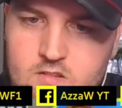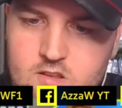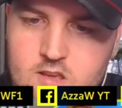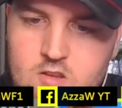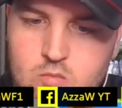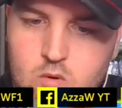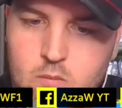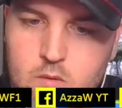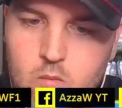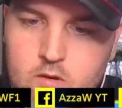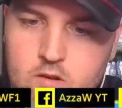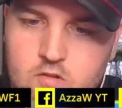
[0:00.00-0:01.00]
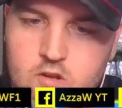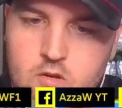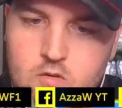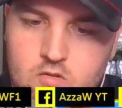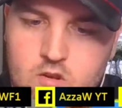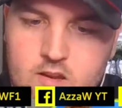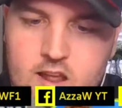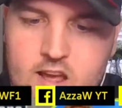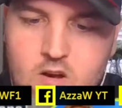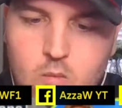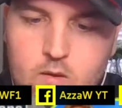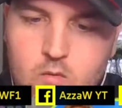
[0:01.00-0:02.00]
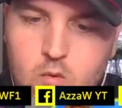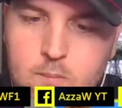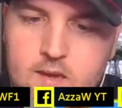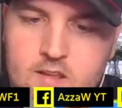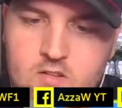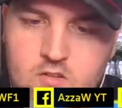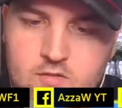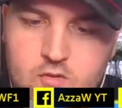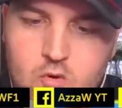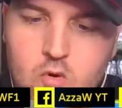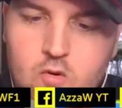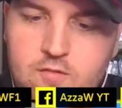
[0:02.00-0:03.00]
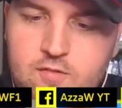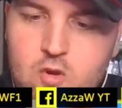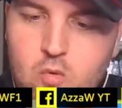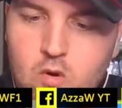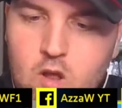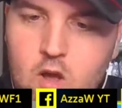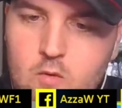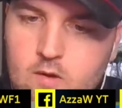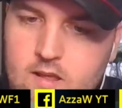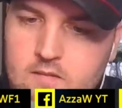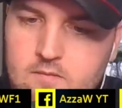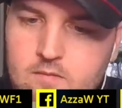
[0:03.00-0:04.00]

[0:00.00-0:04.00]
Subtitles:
is what we want to do. So now we will pit for fuel only.